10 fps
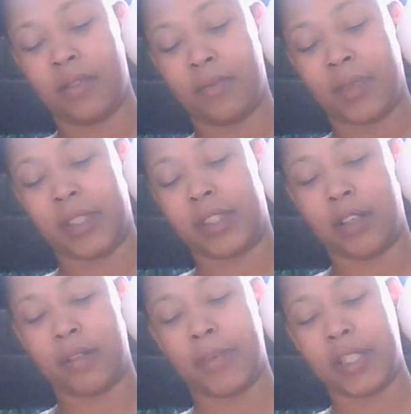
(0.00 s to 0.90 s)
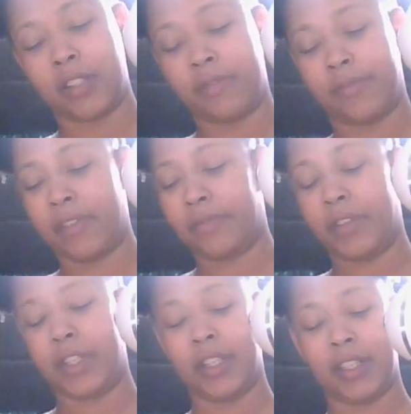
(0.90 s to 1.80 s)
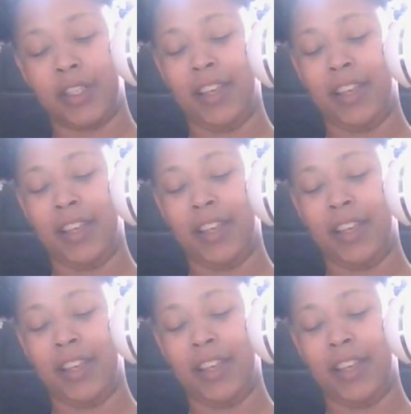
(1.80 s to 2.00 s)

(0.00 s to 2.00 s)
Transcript: I'm about to turn myself up for nothing.